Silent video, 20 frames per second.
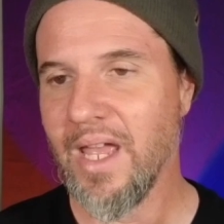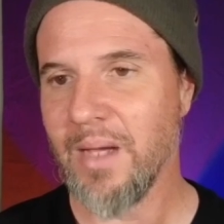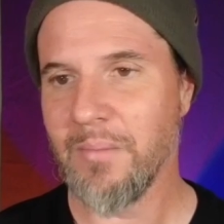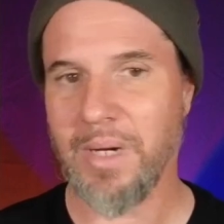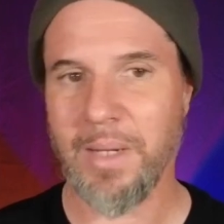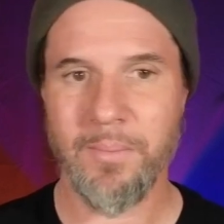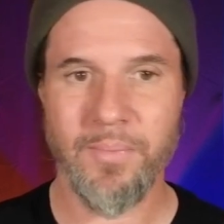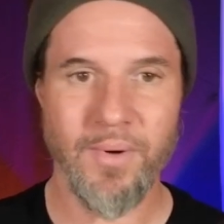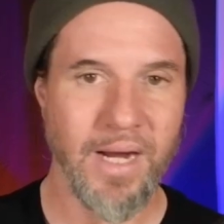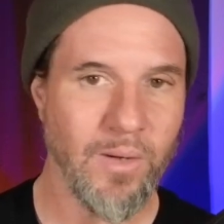
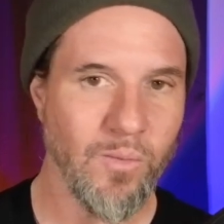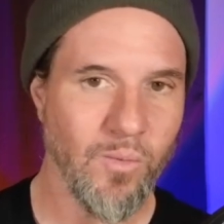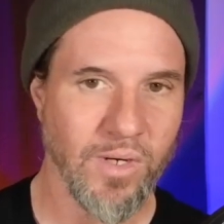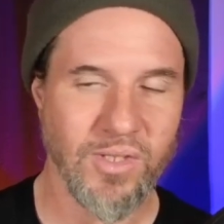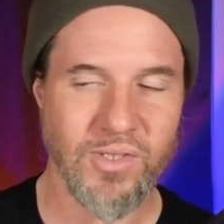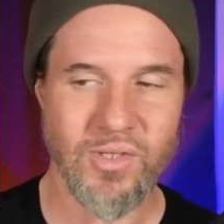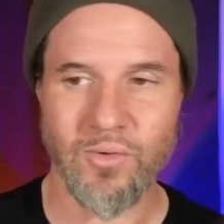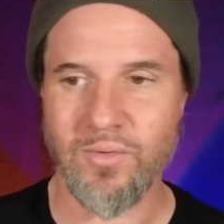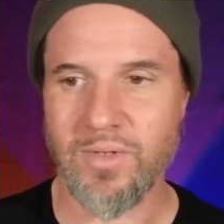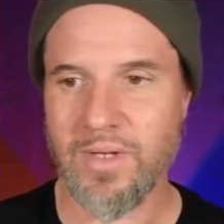my brain
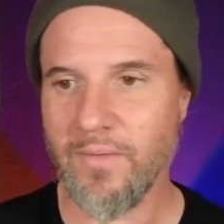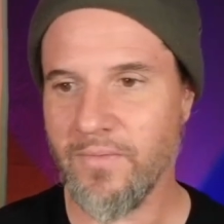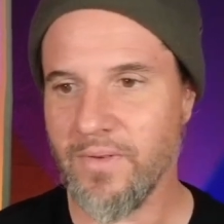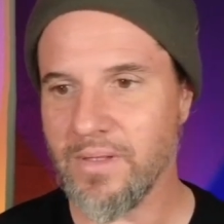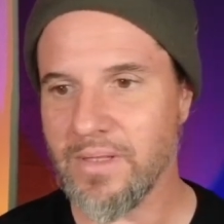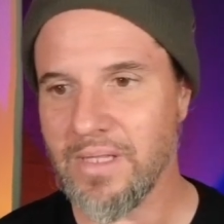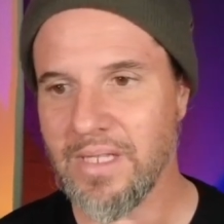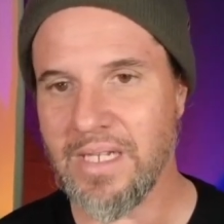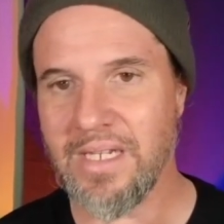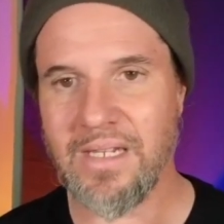works so
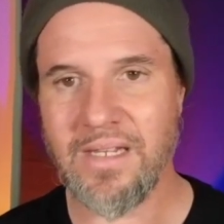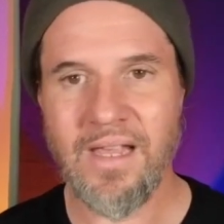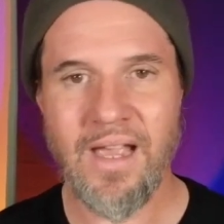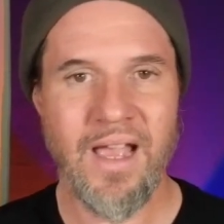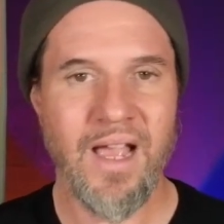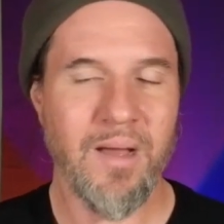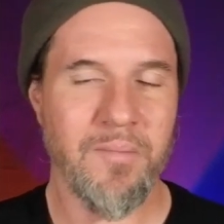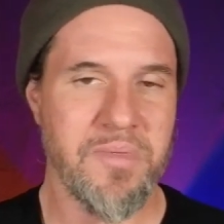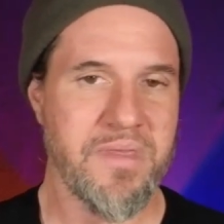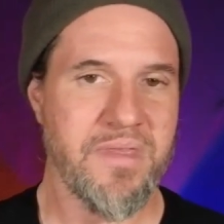differently
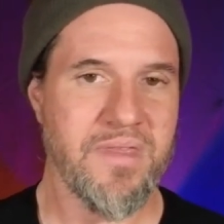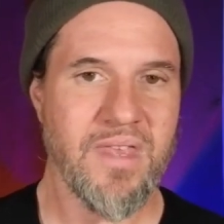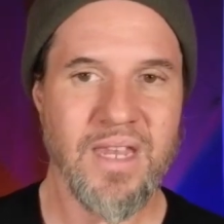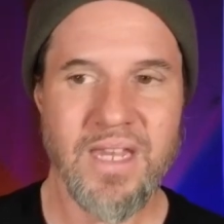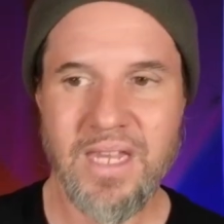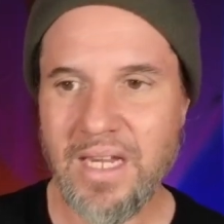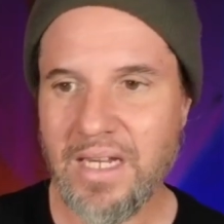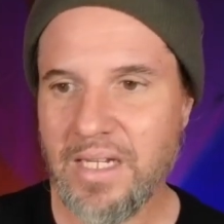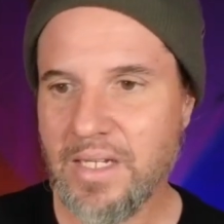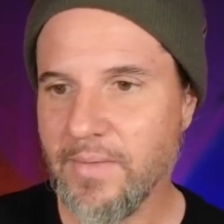i'm
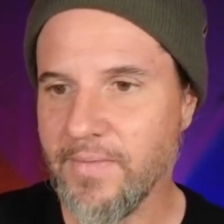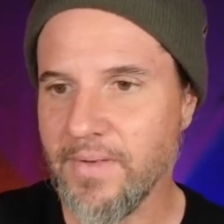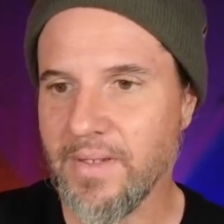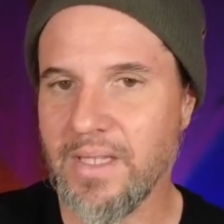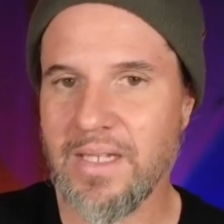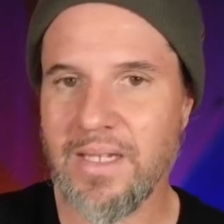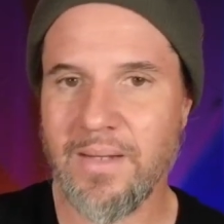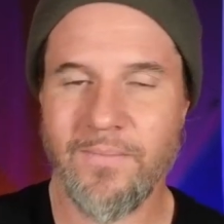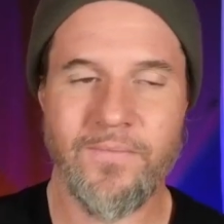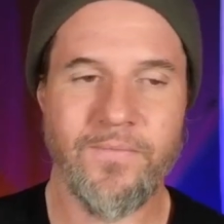thinking
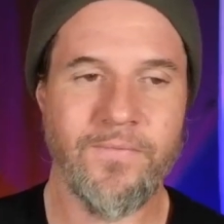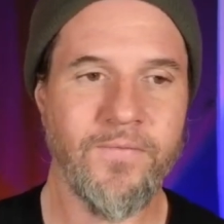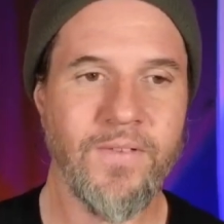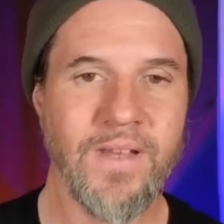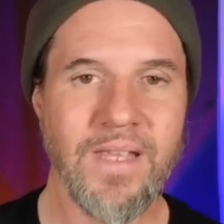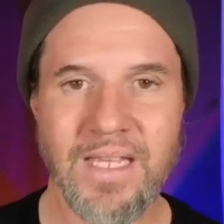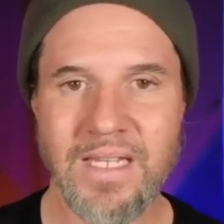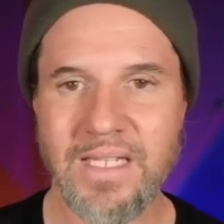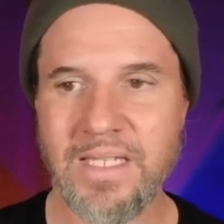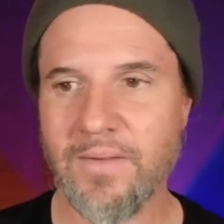differently i'm
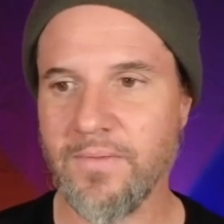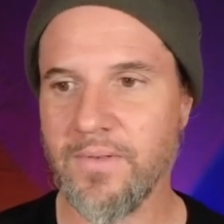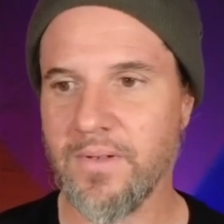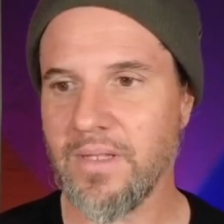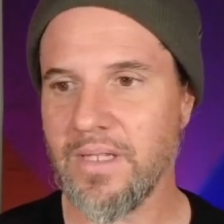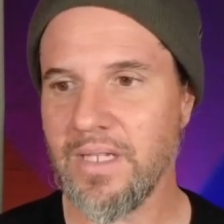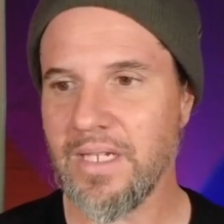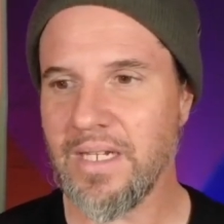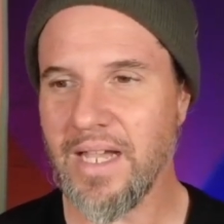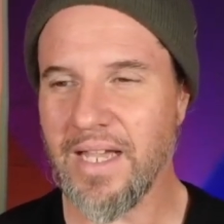feeling
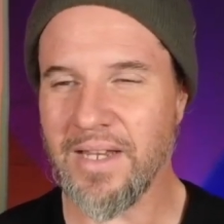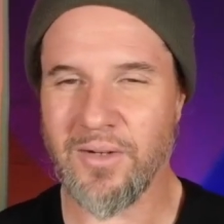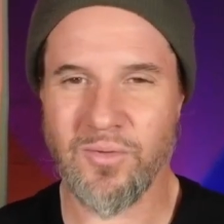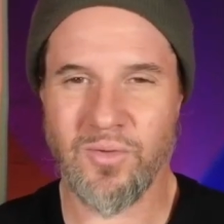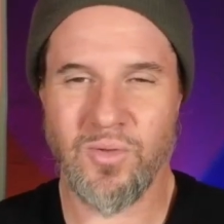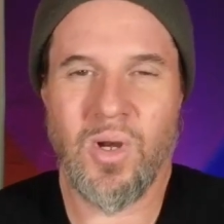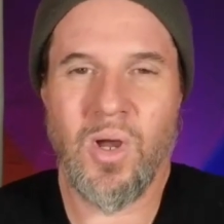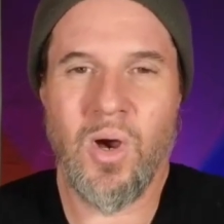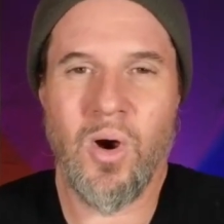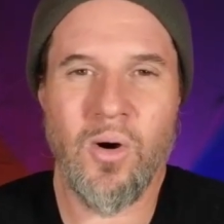differently i don't
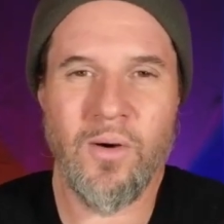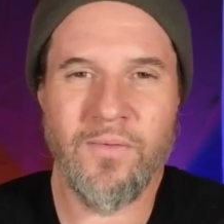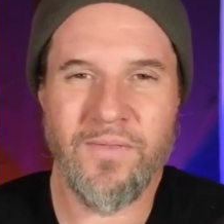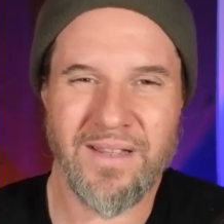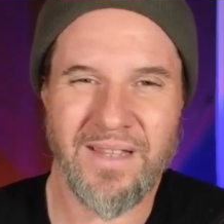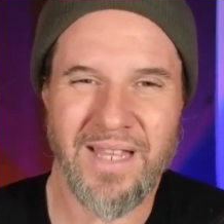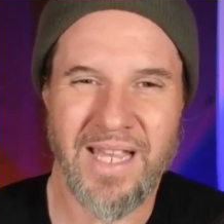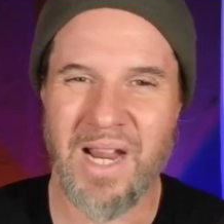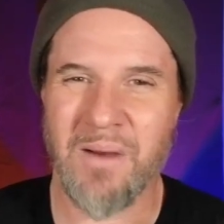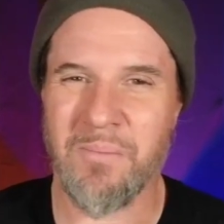know if i
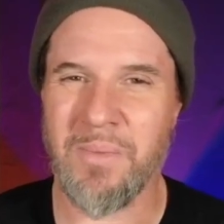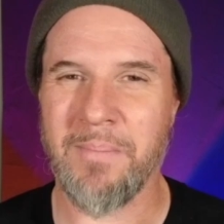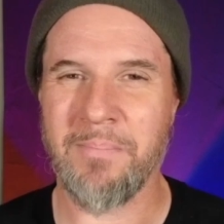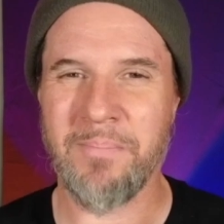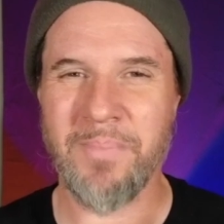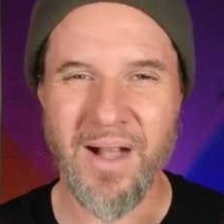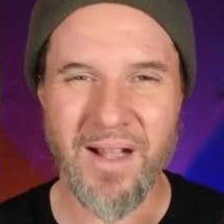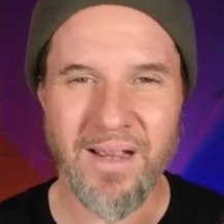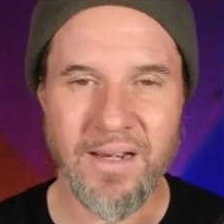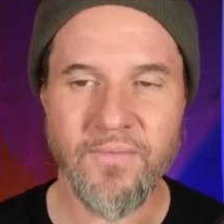like how my
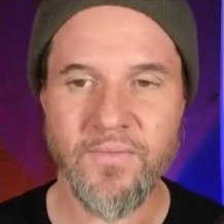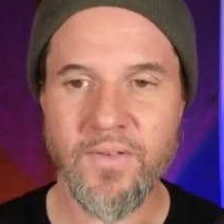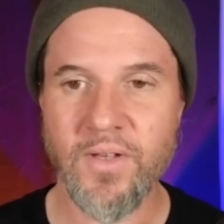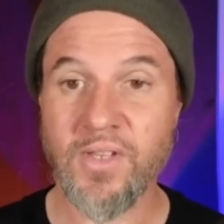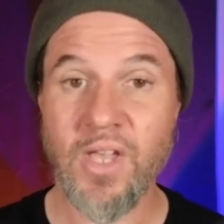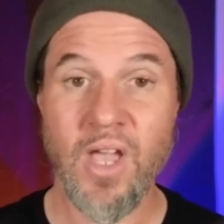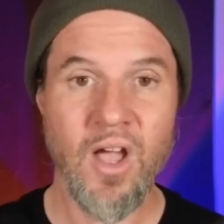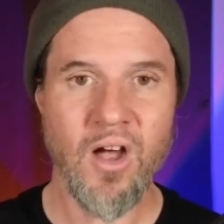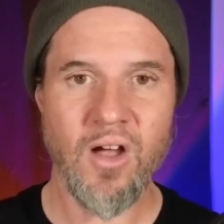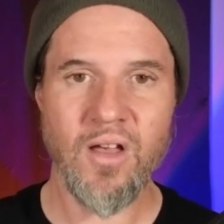body feels
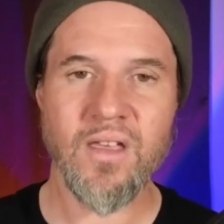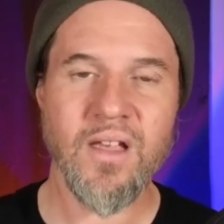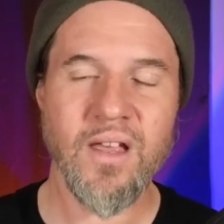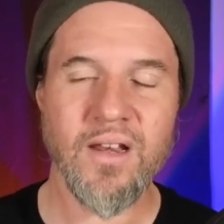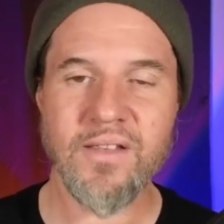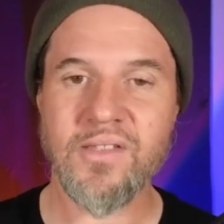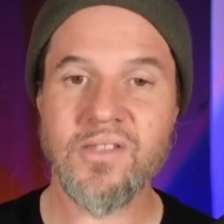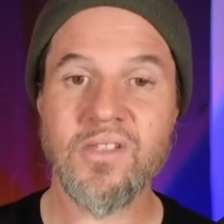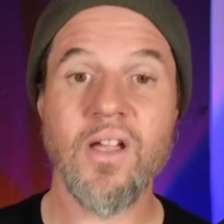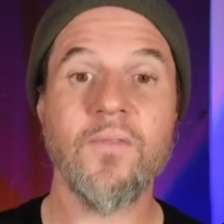all that kind
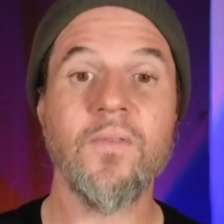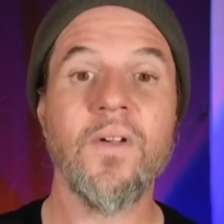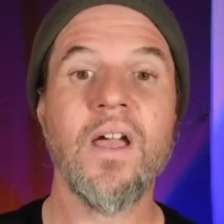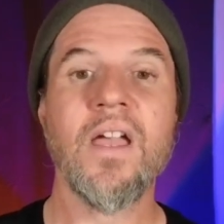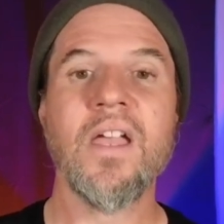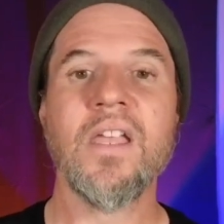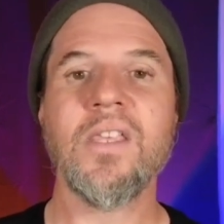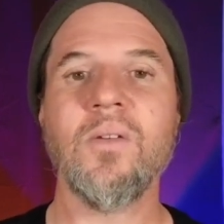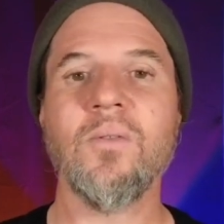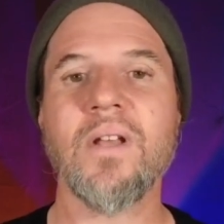of stuff
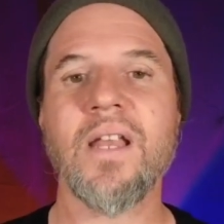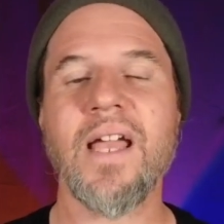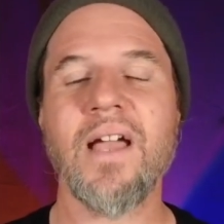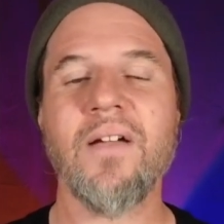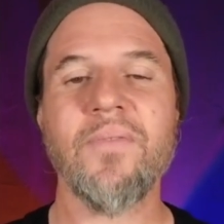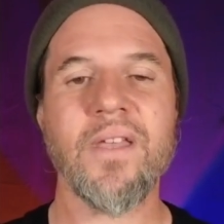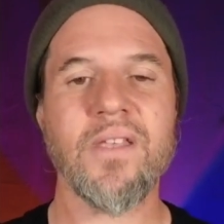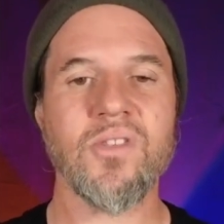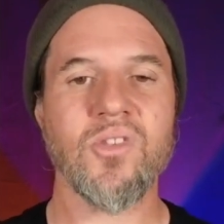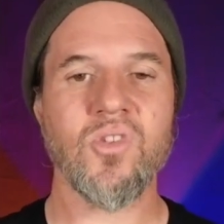you want to
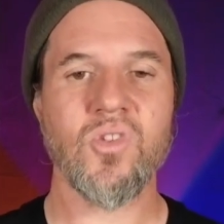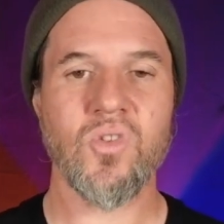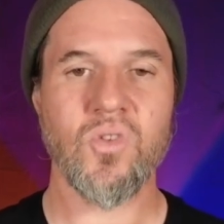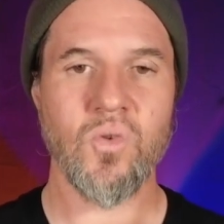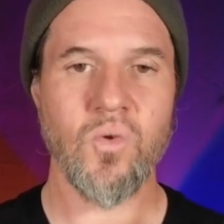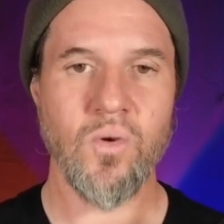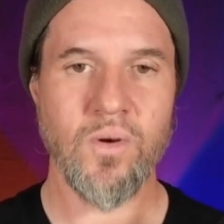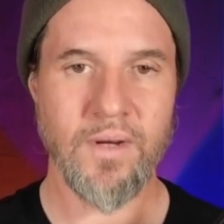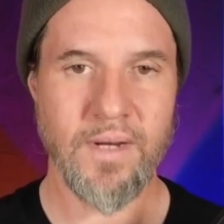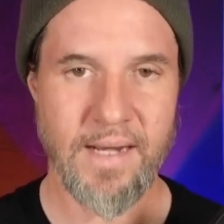have that
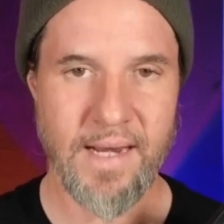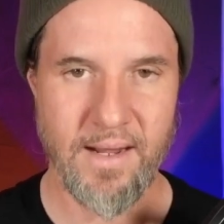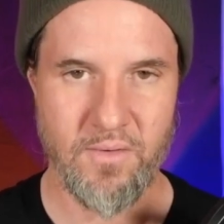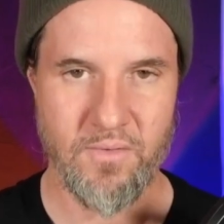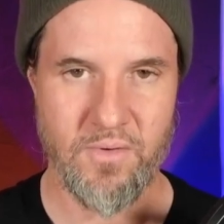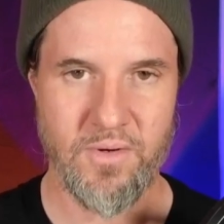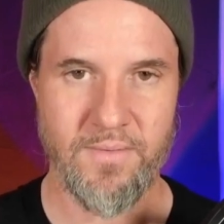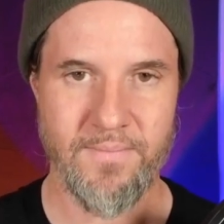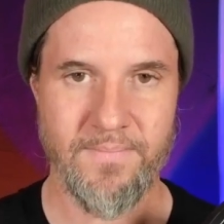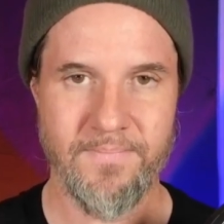sorted
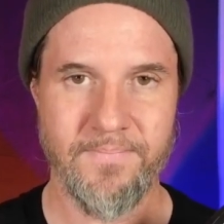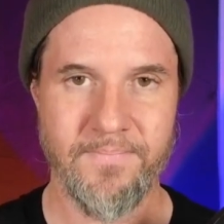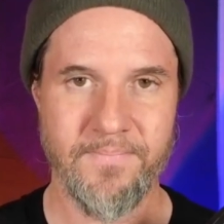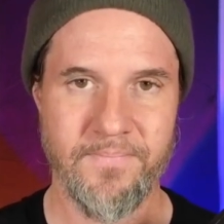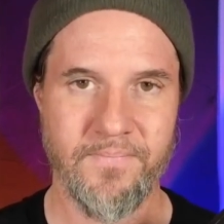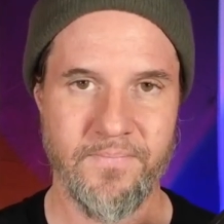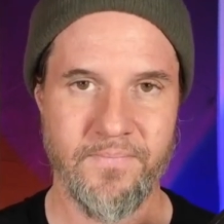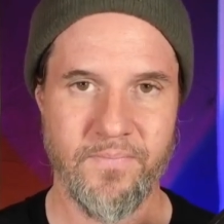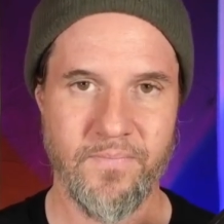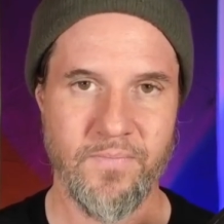out
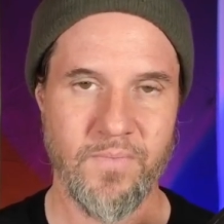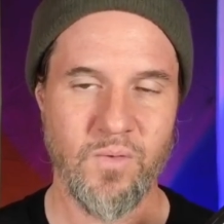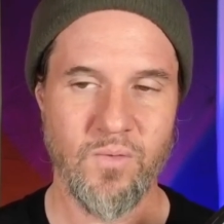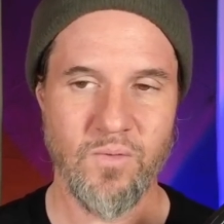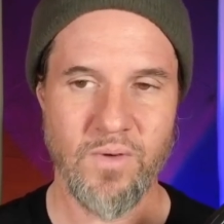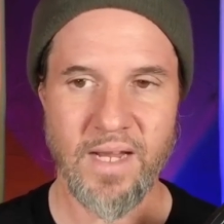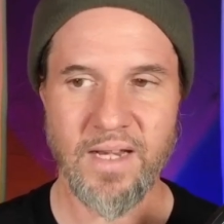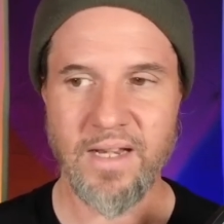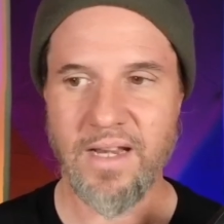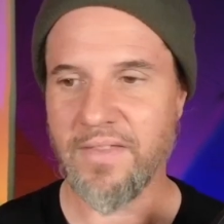
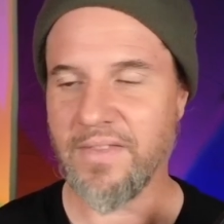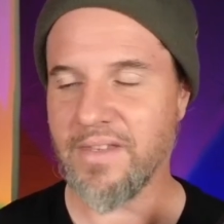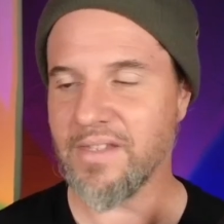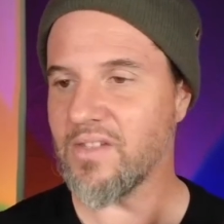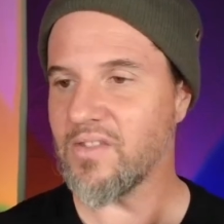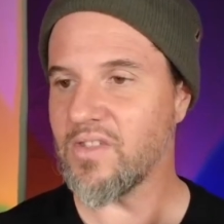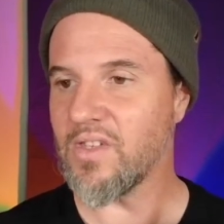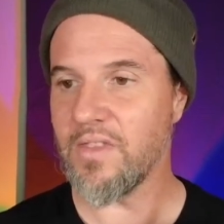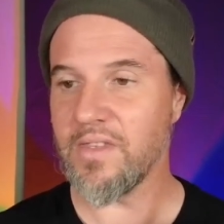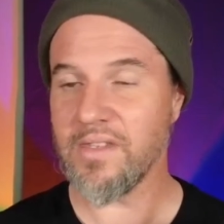right and this
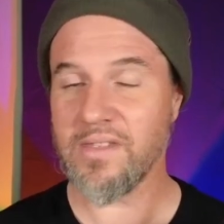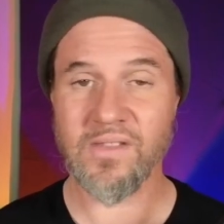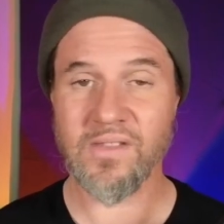is this is